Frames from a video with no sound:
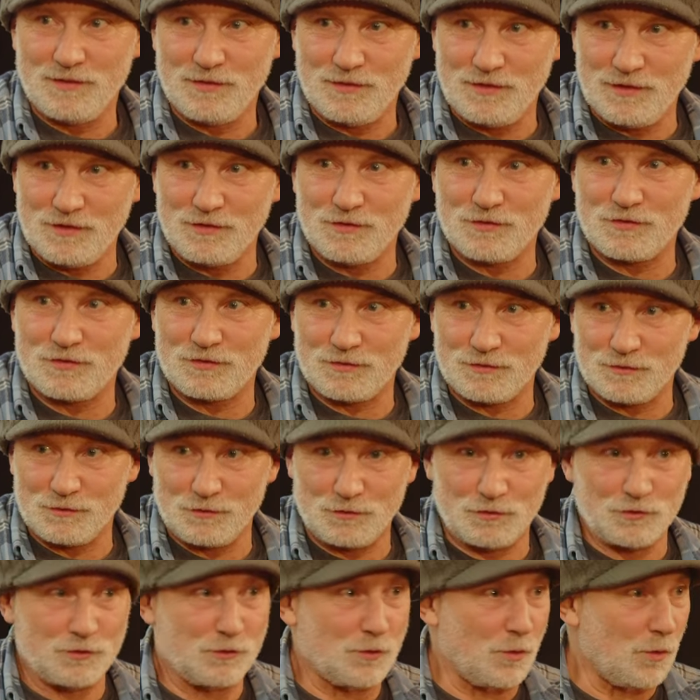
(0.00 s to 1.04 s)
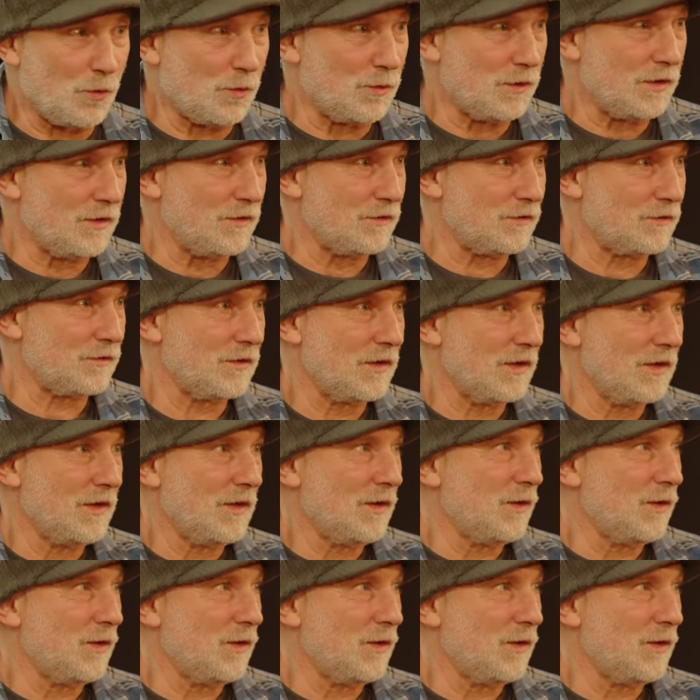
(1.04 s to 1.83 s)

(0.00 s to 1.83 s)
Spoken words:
these stories,